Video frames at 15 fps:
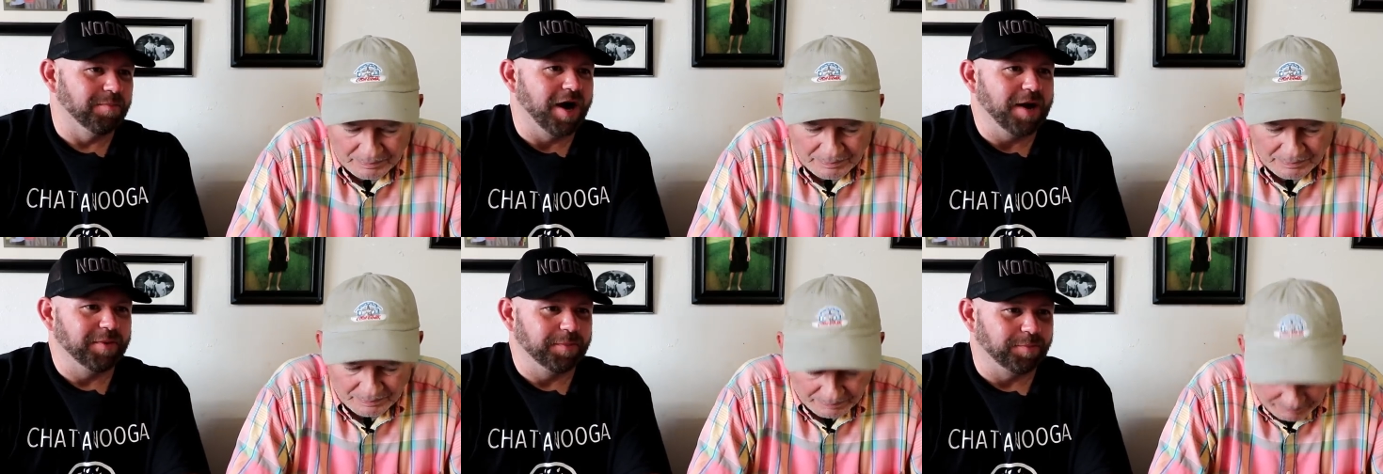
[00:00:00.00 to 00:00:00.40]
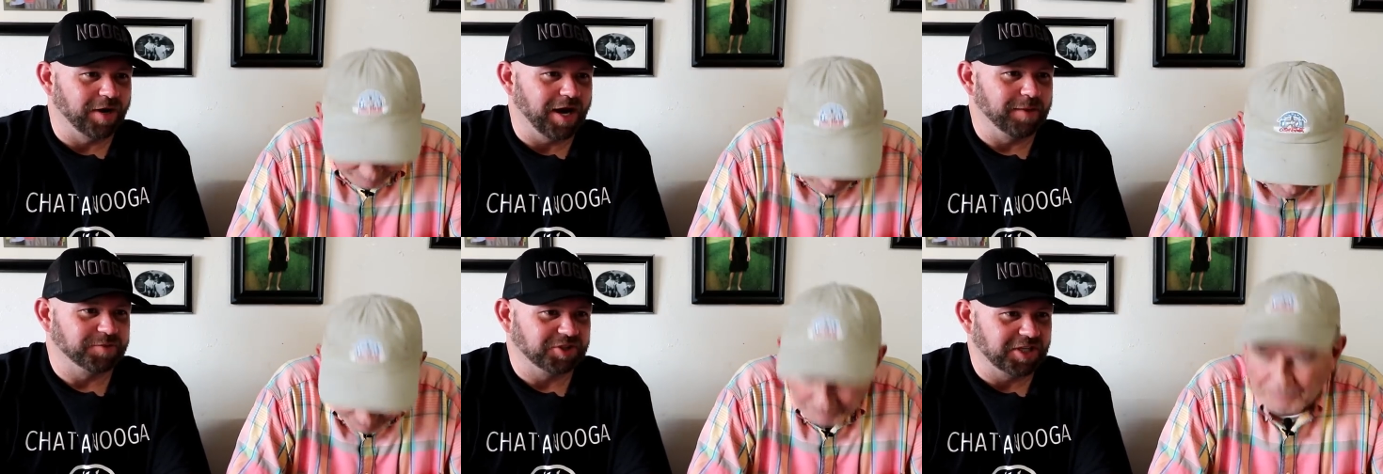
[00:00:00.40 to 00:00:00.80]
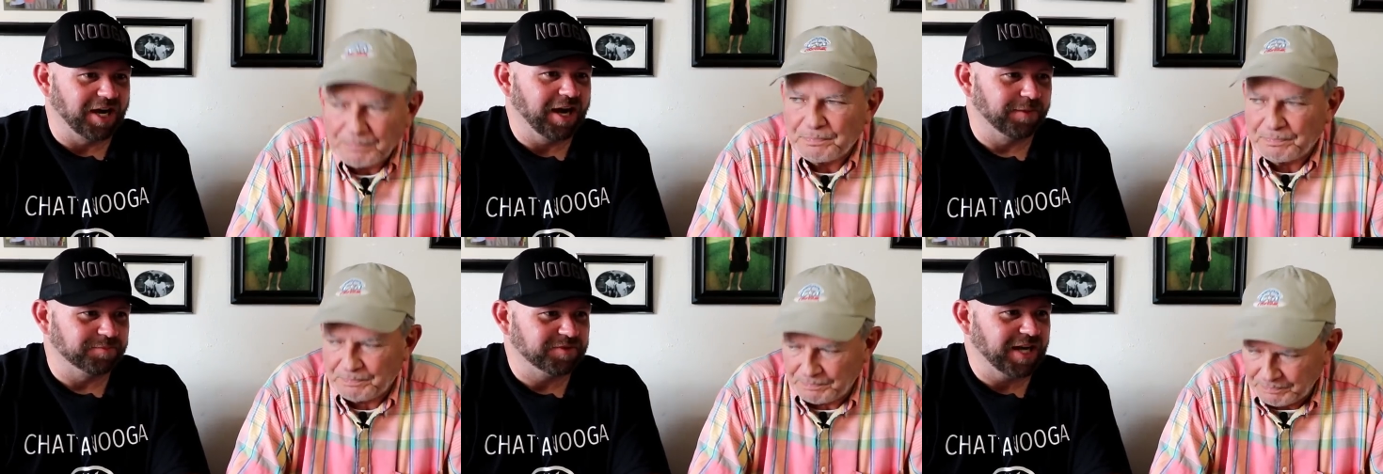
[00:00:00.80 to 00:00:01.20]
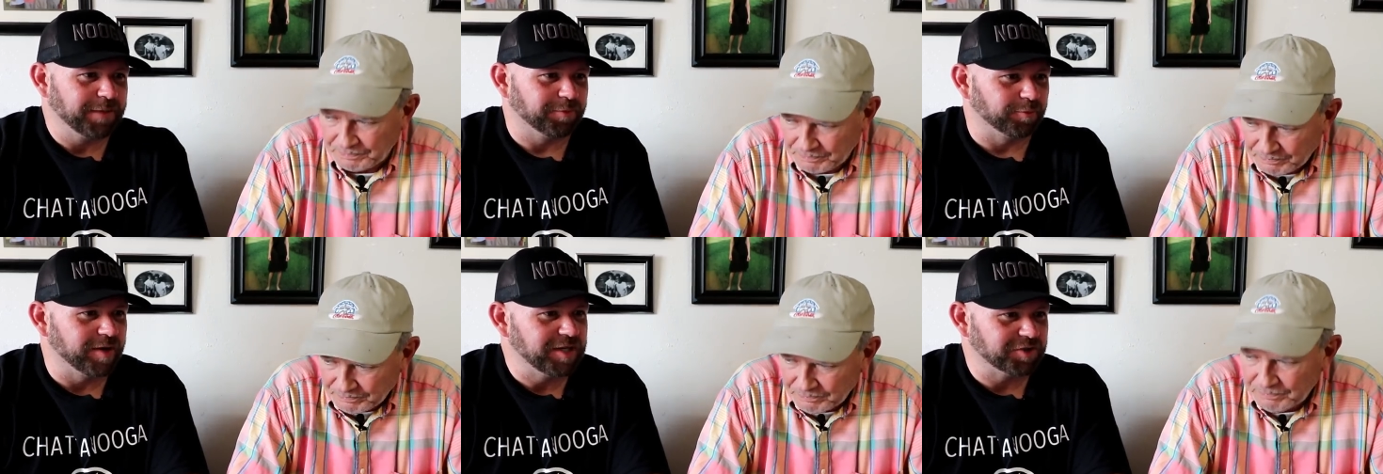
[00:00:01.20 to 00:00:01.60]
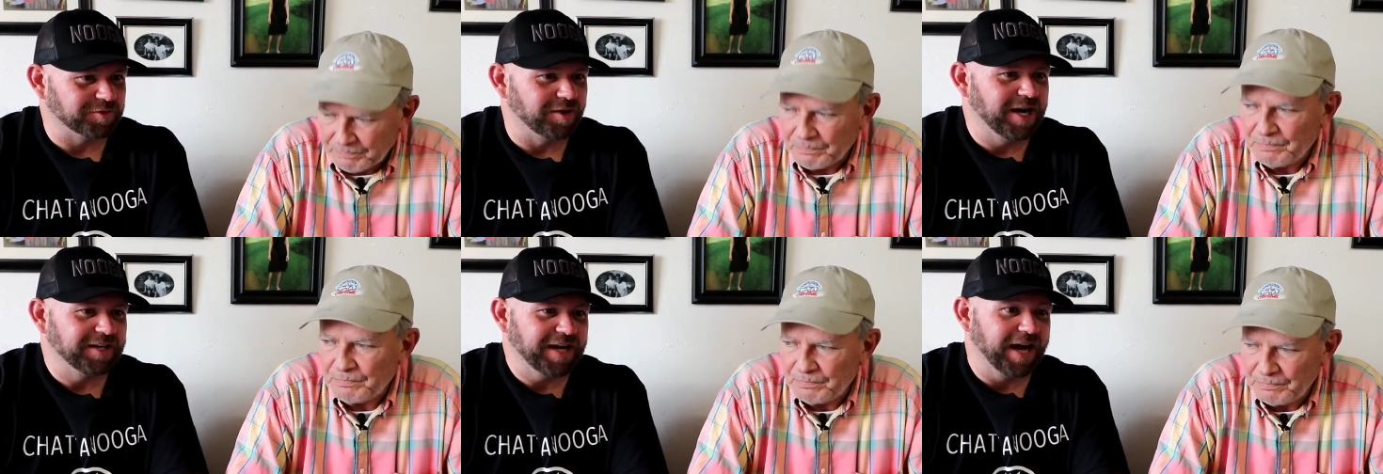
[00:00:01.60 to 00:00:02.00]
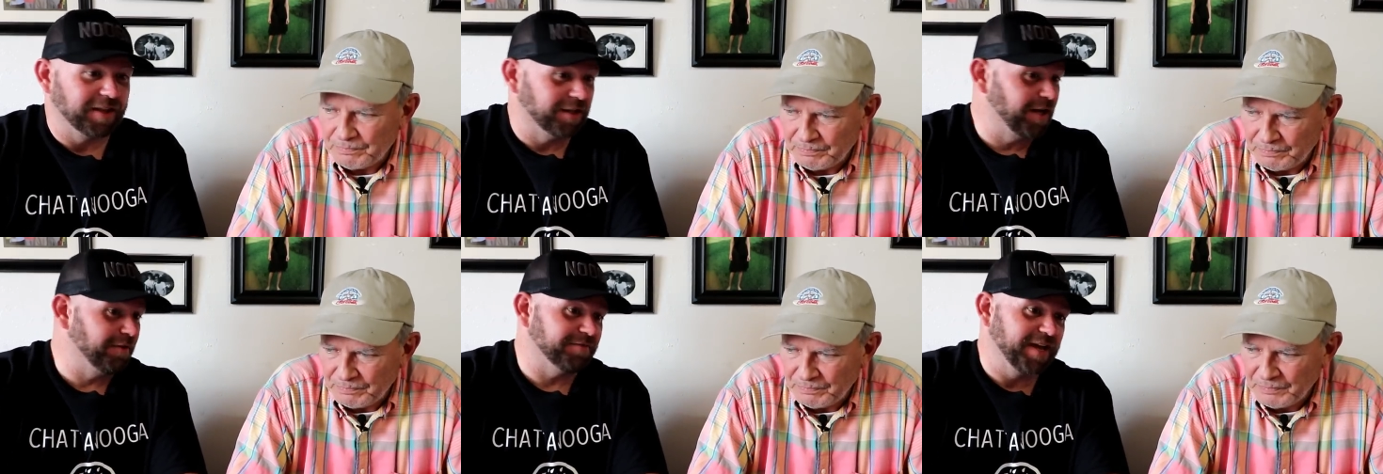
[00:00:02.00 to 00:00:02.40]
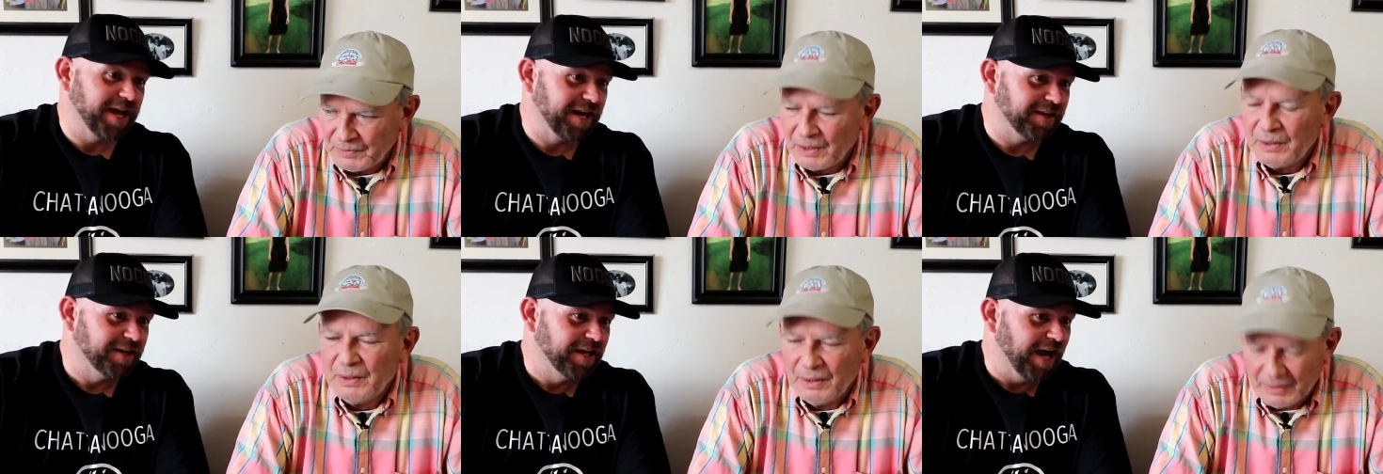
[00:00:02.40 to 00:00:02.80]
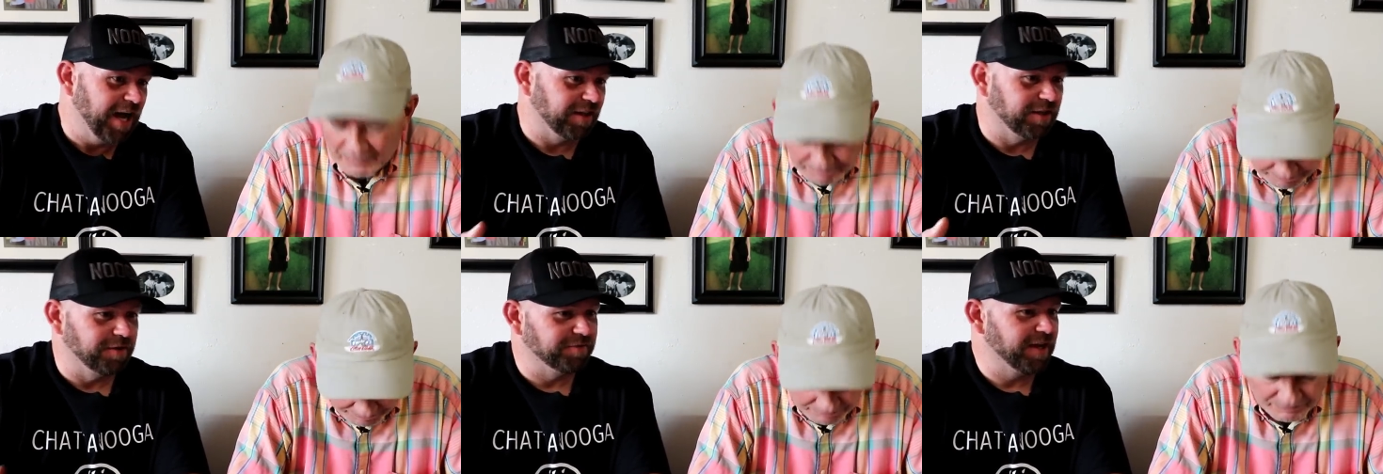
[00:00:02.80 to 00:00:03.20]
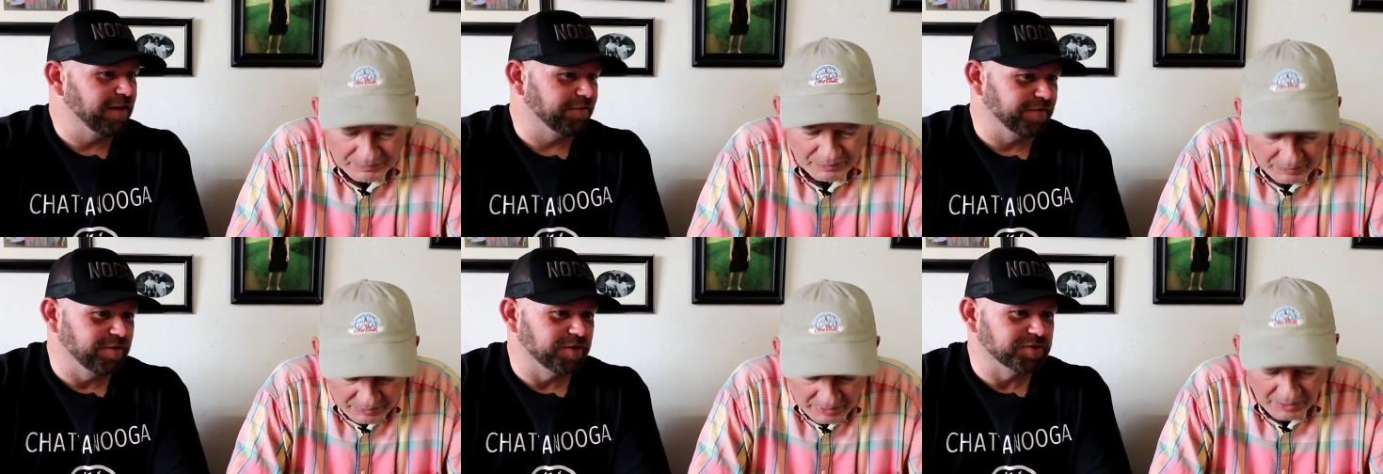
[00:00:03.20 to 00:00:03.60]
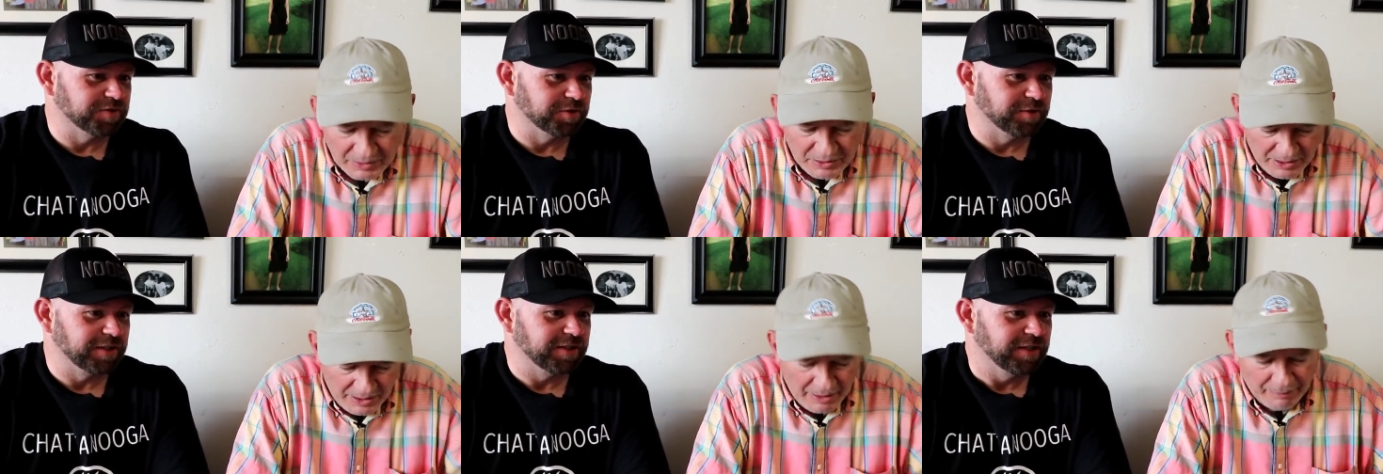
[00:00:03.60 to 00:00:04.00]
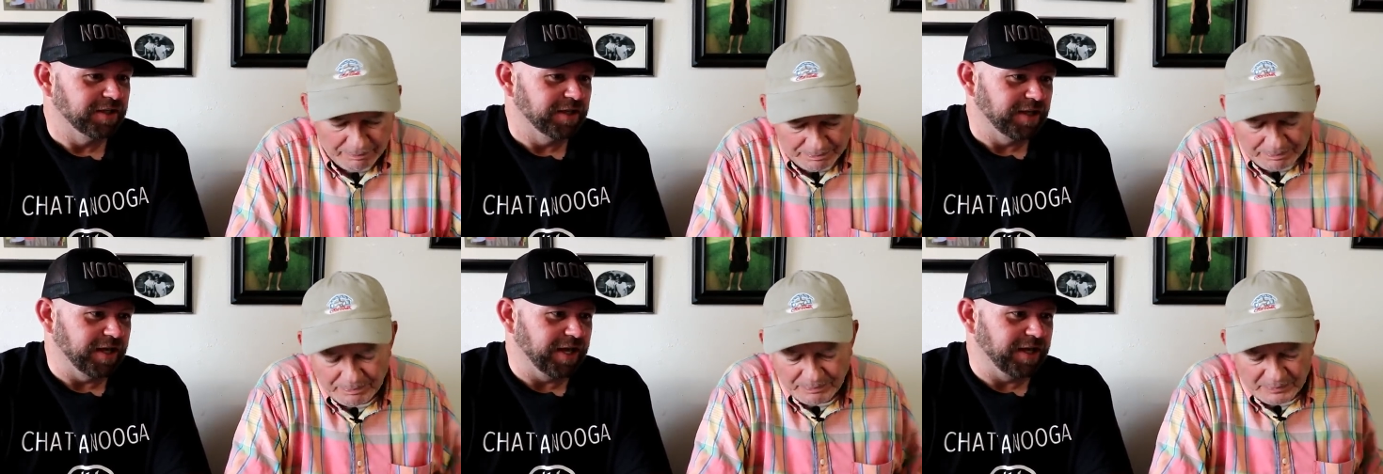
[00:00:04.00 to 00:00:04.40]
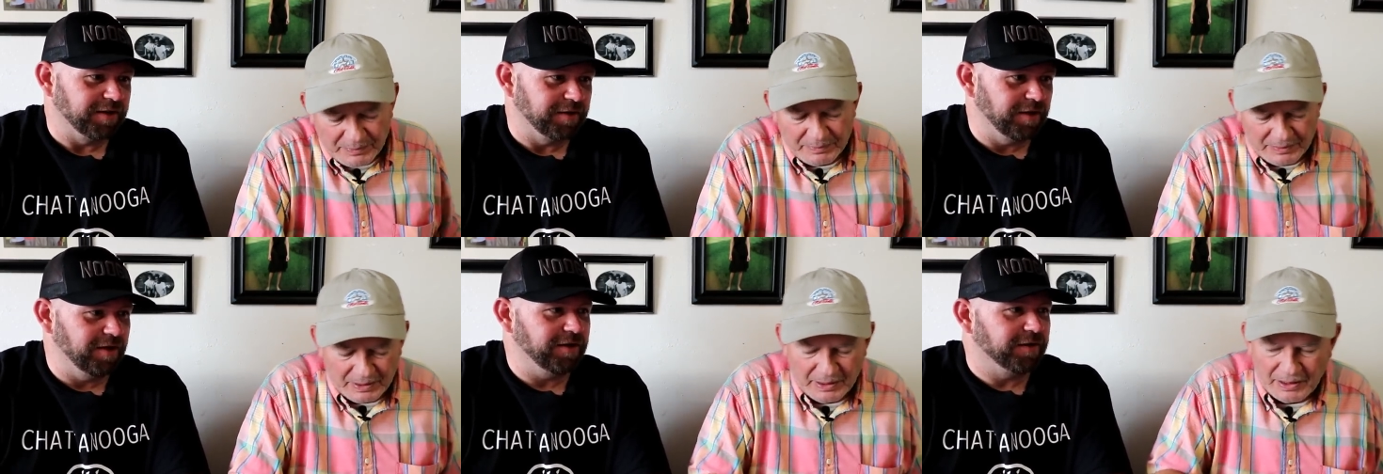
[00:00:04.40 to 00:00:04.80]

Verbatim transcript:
Speaker 1: a mom and pop shop type of restaurant. I love that. I love that feel to it. Yeah. And